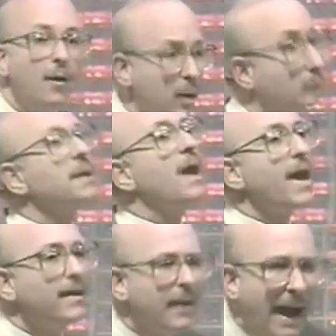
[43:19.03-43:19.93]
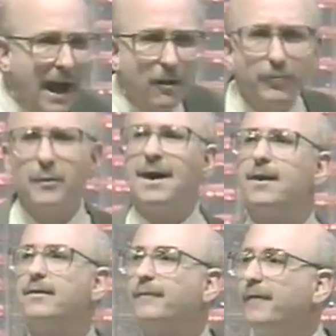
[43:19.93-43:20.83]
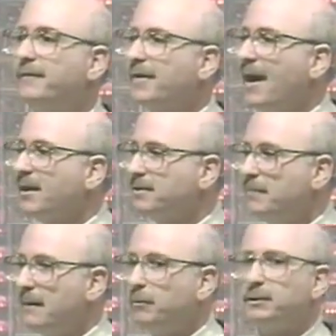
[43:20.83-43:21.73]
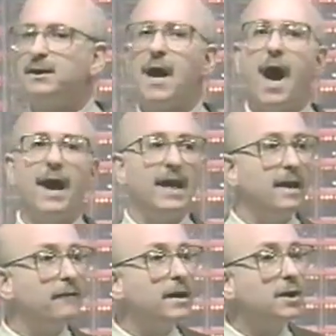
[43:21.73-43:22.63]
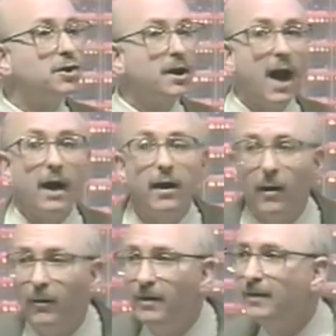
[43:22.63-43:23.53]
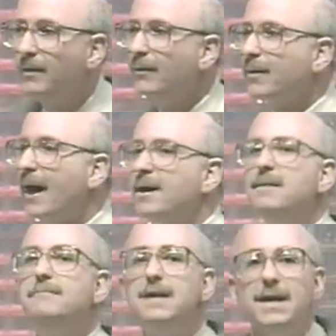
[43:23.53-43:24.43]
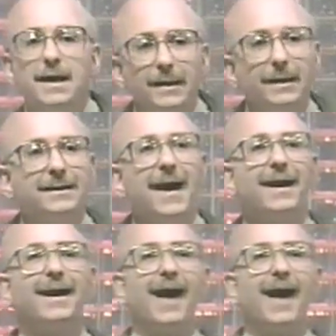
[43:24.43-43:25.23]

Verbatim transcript: We would not allow 350,000 people to die, even in Chicago, without immediately taking